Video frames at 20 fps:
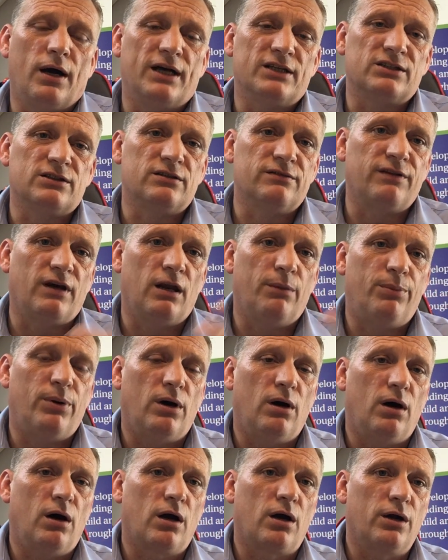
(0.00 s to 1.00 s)
as a developer,
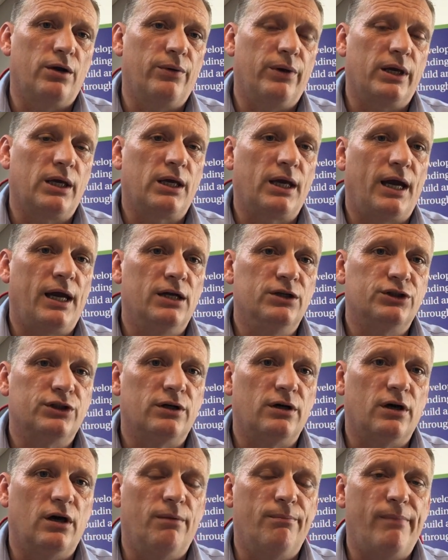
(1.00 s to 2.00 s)
are going to engage
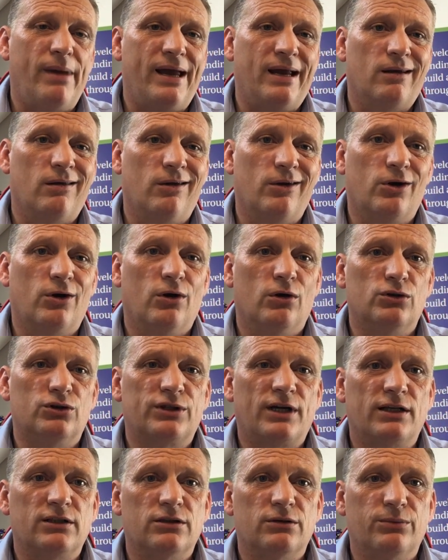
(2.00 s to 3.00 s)
a mainline
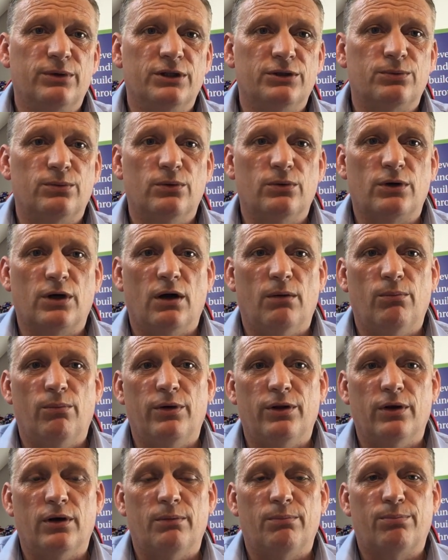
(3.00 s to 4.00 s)
contractor, which will come
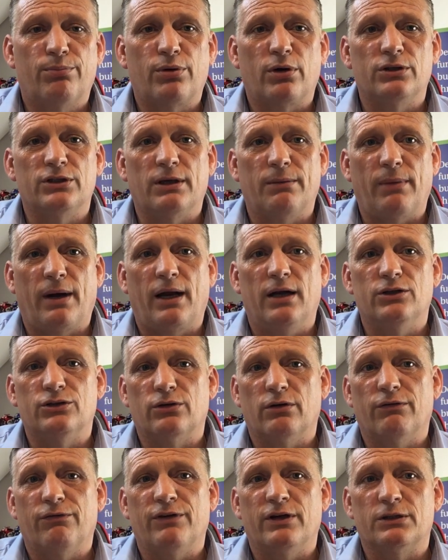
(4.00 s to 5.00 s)
with a project manager
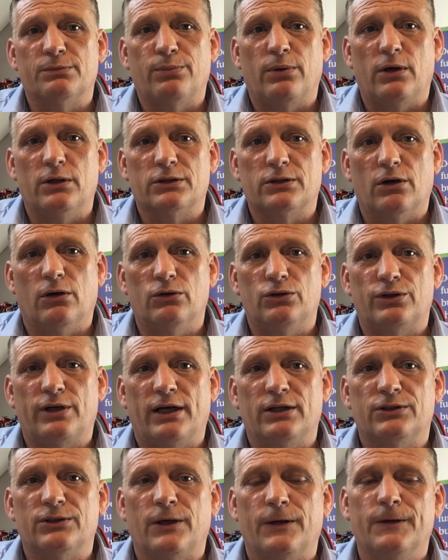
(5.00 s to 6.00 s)
on a fixed price
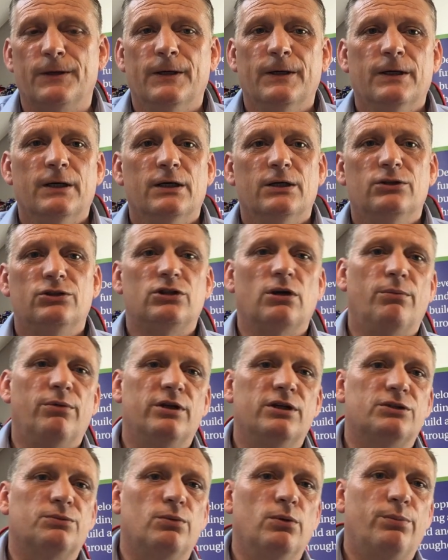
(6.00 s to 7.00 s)
contract. So some of
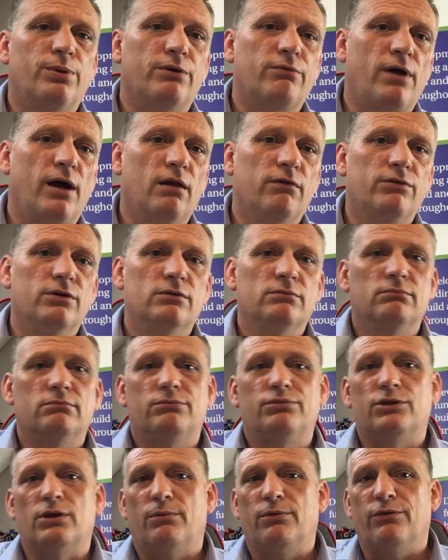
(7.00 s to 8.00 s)
this will be relevant,
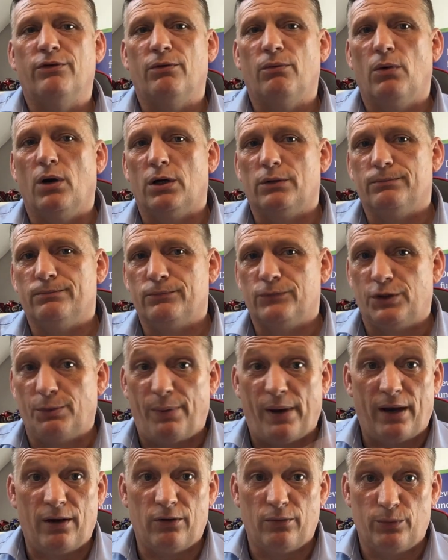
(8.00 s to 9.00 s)
some of it won't,
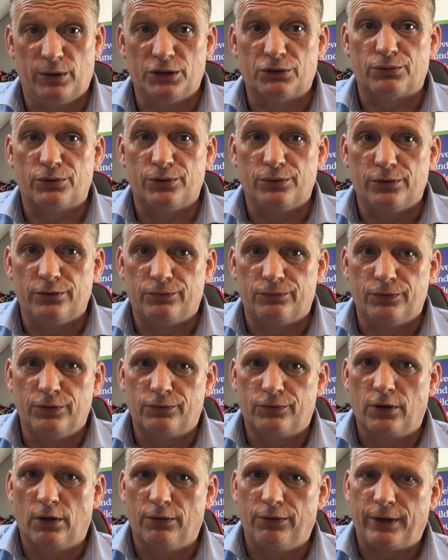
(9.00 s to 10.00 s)
depending on which route
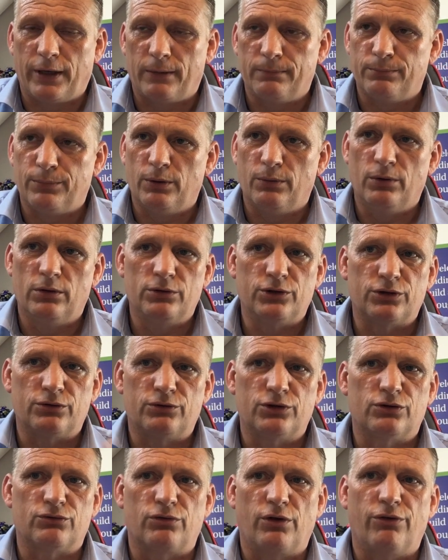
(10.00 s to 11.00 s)
you've gone down. But we'll
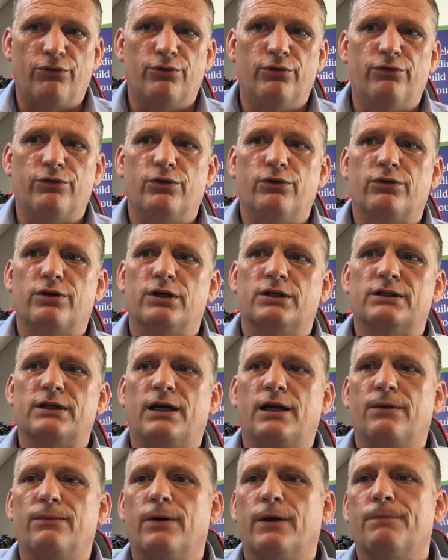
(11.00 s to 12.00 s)
just run through a few things
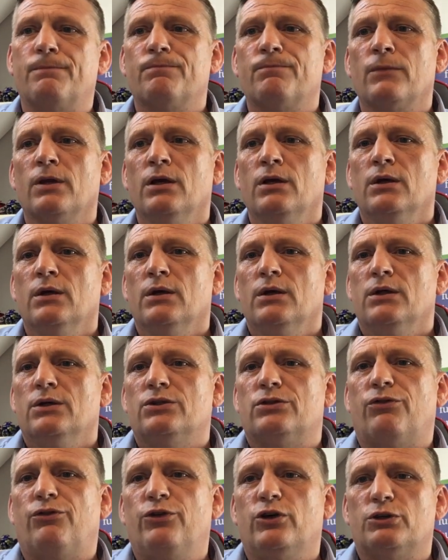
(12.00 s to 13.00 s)
anyway.
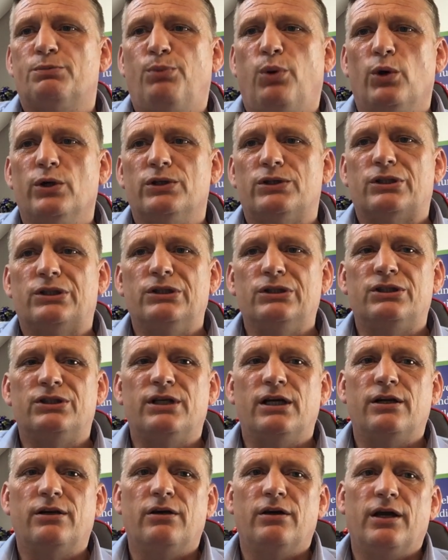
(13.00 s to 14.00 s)
So the first point to
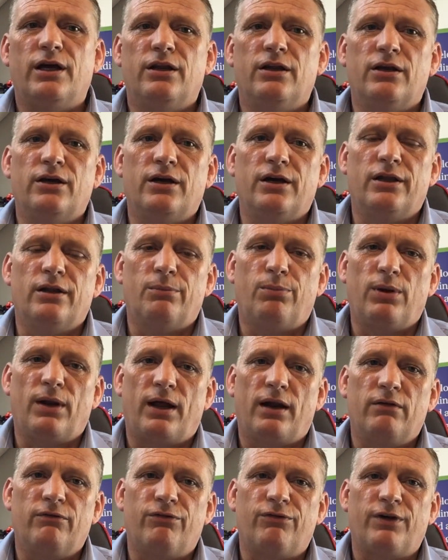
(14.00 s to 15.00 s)
consider in the
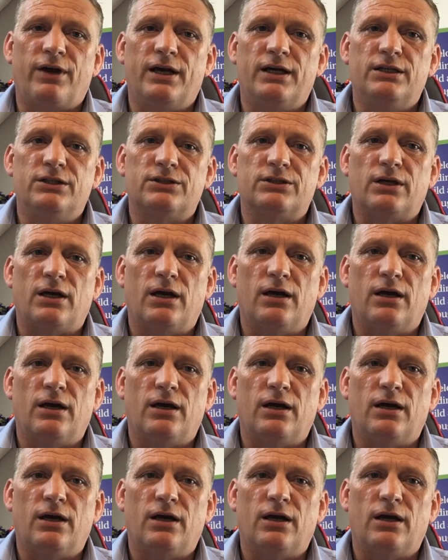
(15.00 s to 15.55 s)
planning phase